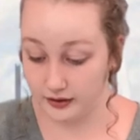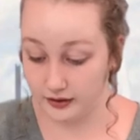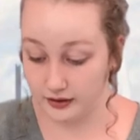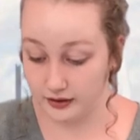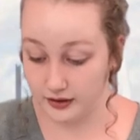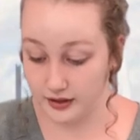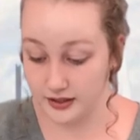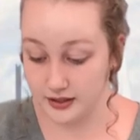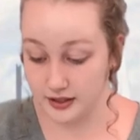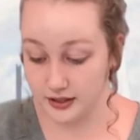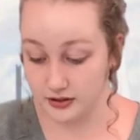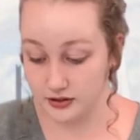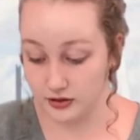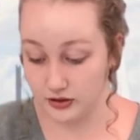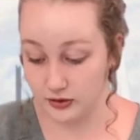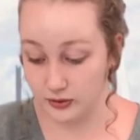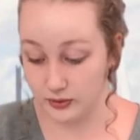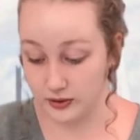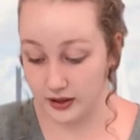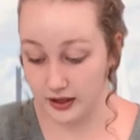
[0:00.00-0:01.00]
This has to
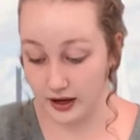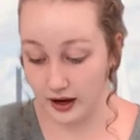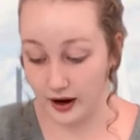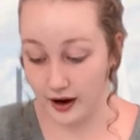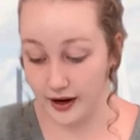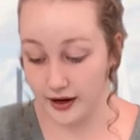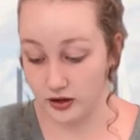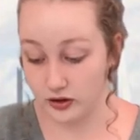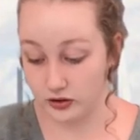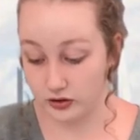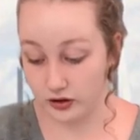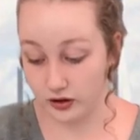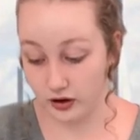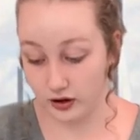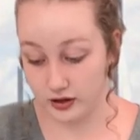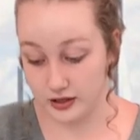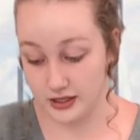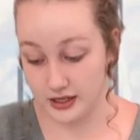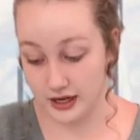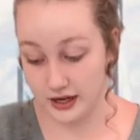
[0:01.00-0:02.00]
do with the iron
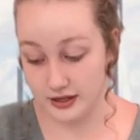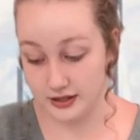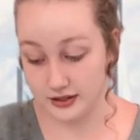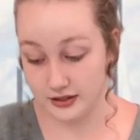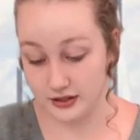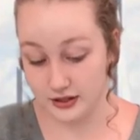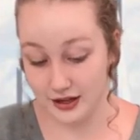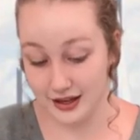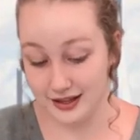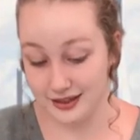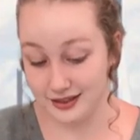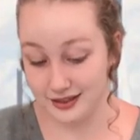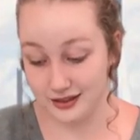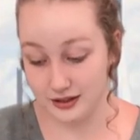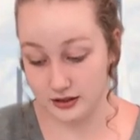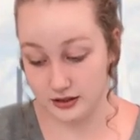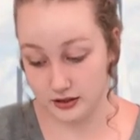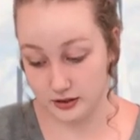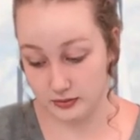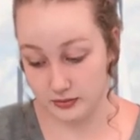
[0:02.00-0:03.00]
content in the
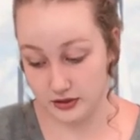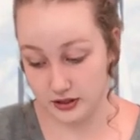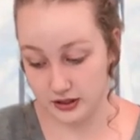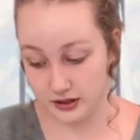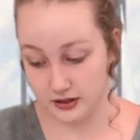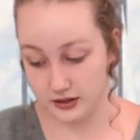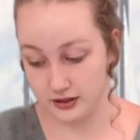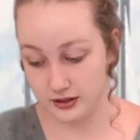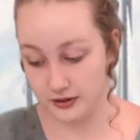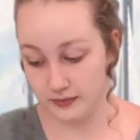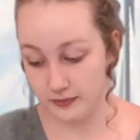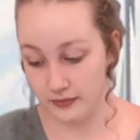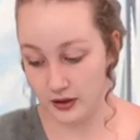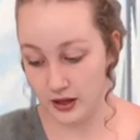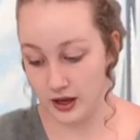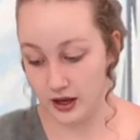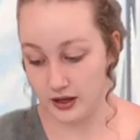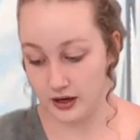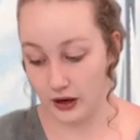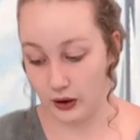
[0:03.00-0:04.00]
substance.
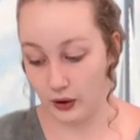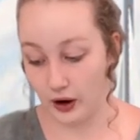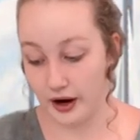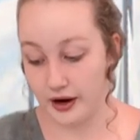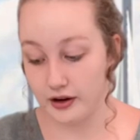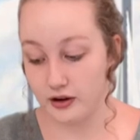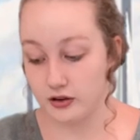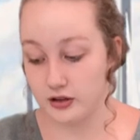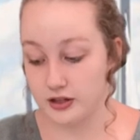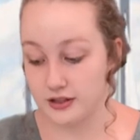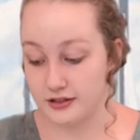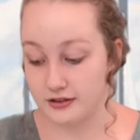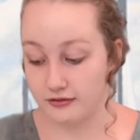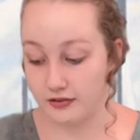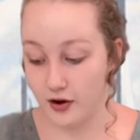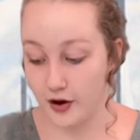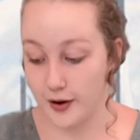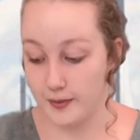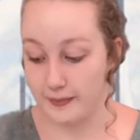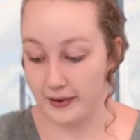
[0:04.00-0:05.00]
Now, iron is a
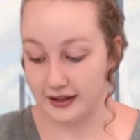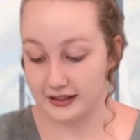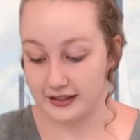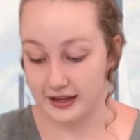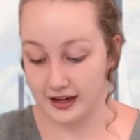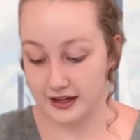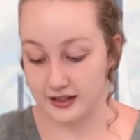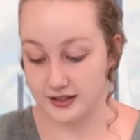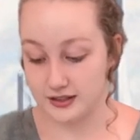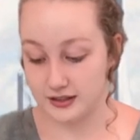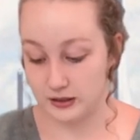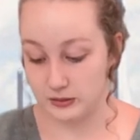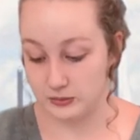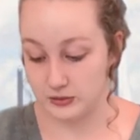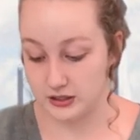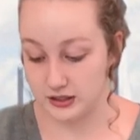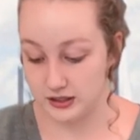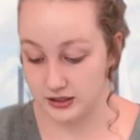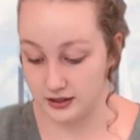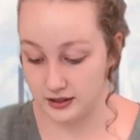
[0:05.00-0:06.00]
very magnetic
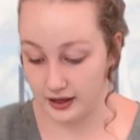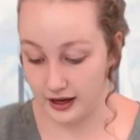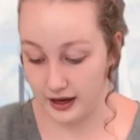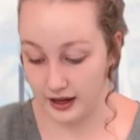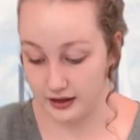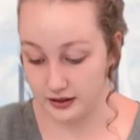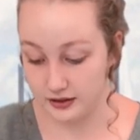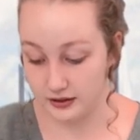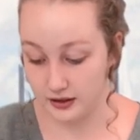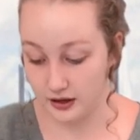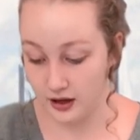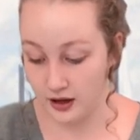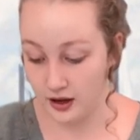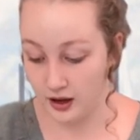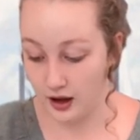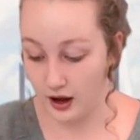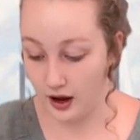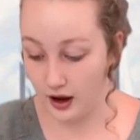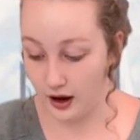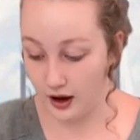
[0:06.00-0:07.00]
substance, and
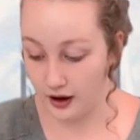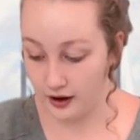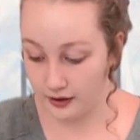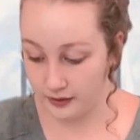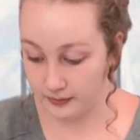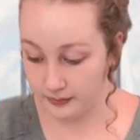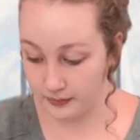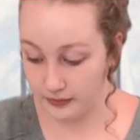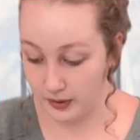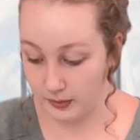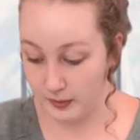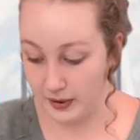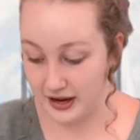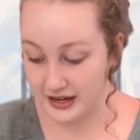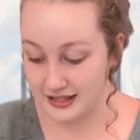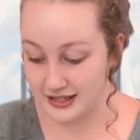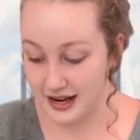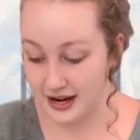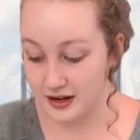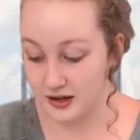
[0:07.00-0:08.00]
the
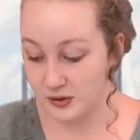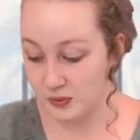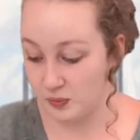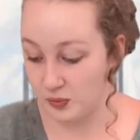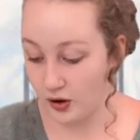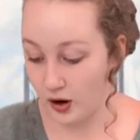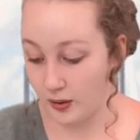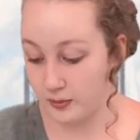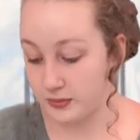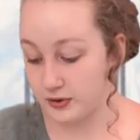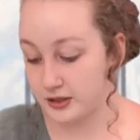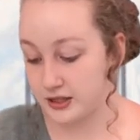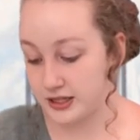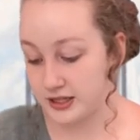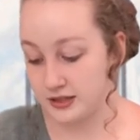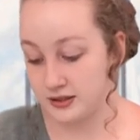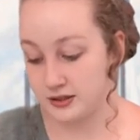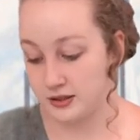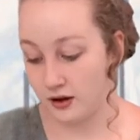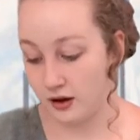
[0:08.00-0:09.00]
magnetic
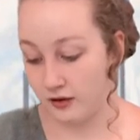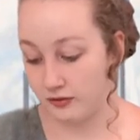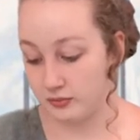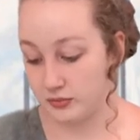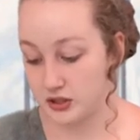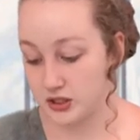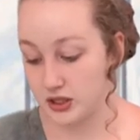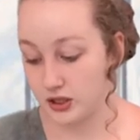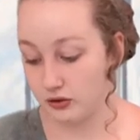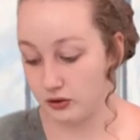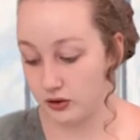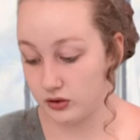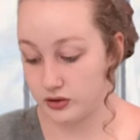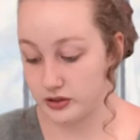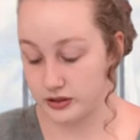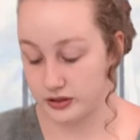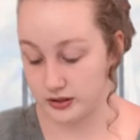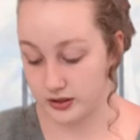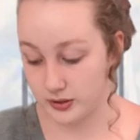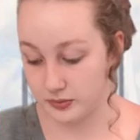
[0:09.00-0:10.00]
properties of materials
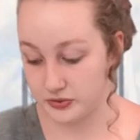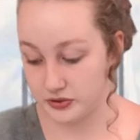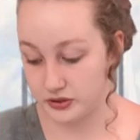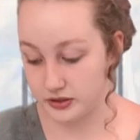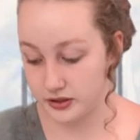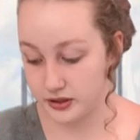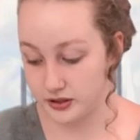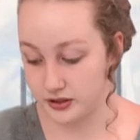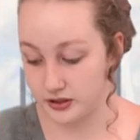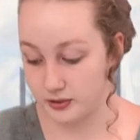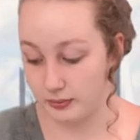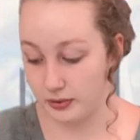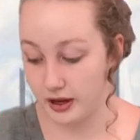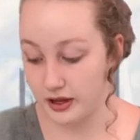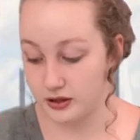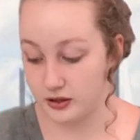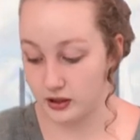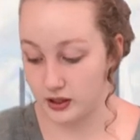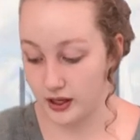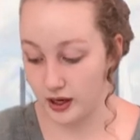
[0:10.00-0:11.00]
and substances
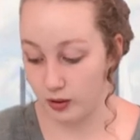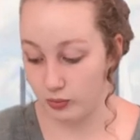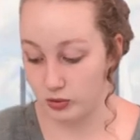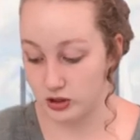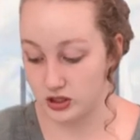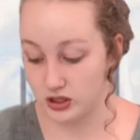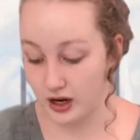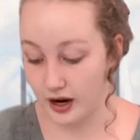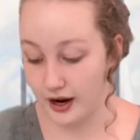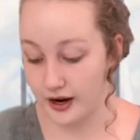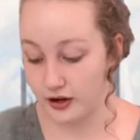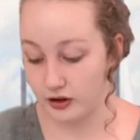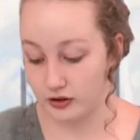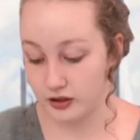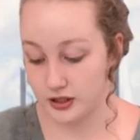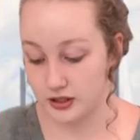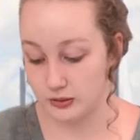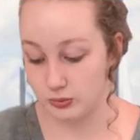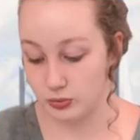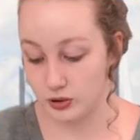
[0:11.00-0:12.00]
depend on how much iron
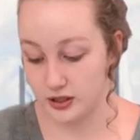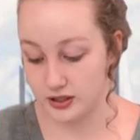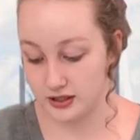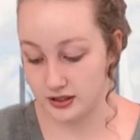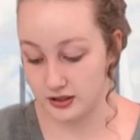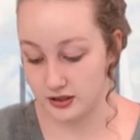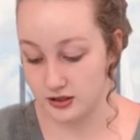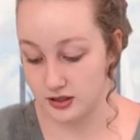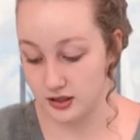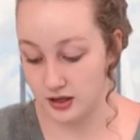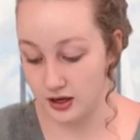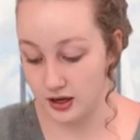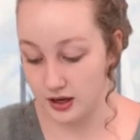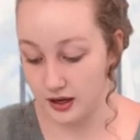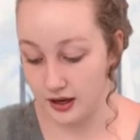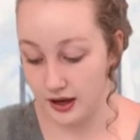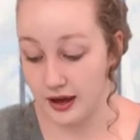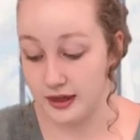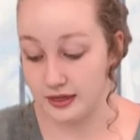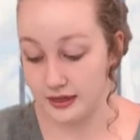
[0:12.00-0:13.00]
is present
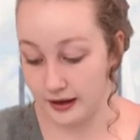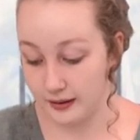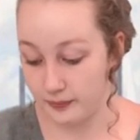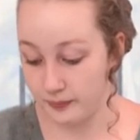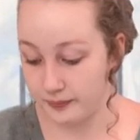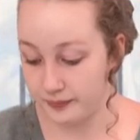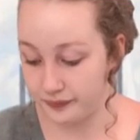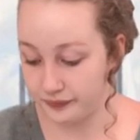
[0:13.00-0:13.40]
in them.